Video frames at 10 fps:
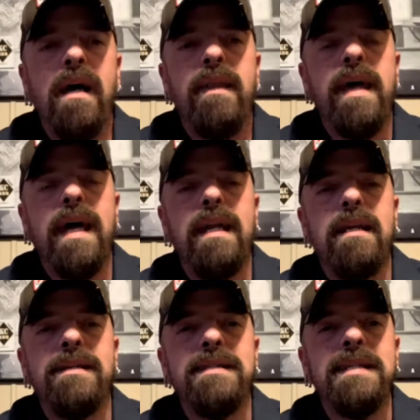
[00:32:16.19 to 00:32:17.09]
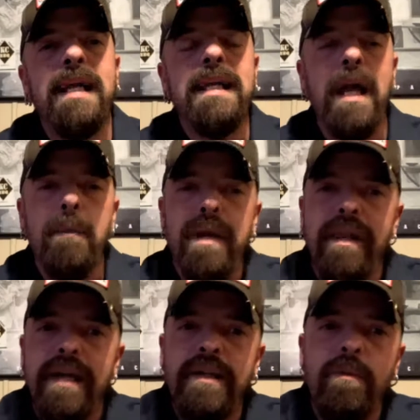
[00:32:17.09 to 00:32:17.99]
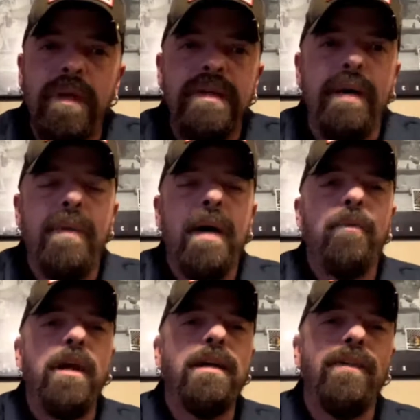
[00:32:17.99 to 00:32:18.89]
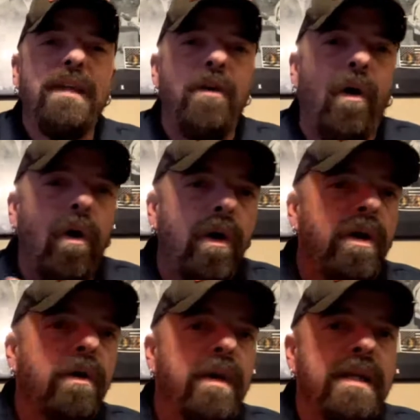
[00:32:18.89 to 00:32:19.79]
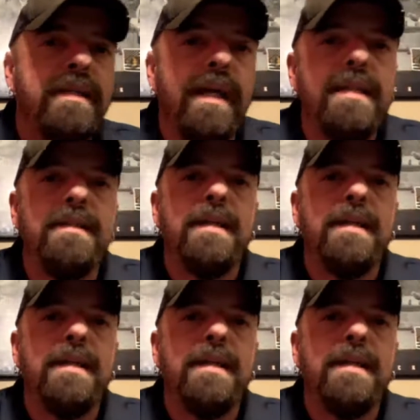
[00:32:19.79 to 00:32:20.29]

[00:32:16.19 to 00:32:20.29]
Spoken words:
that a little bit of that, too much of that paprika, that's all you're going to taste.